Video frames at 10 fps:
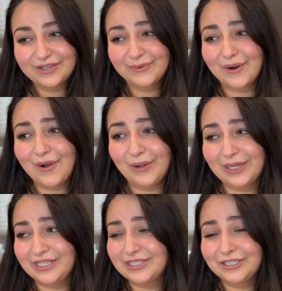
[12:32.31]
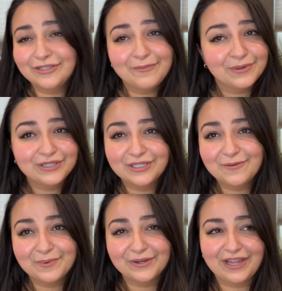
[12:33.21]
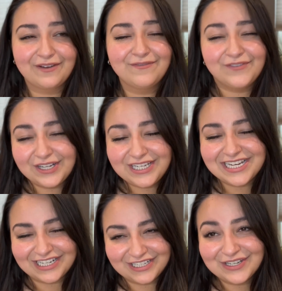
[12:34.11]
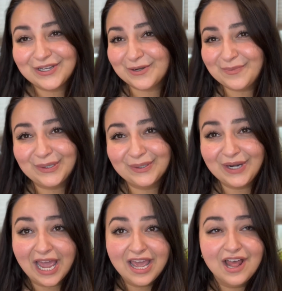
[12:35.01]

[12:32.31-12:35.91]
They were all like super, super like funny and in a good mood.